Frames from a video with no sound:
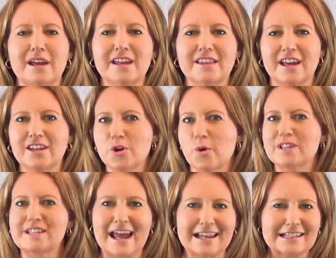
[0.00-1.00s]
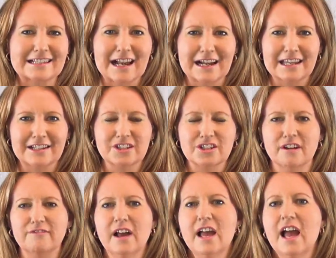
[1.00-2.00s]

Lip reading: me that, you know, he's getting stuck into stuff.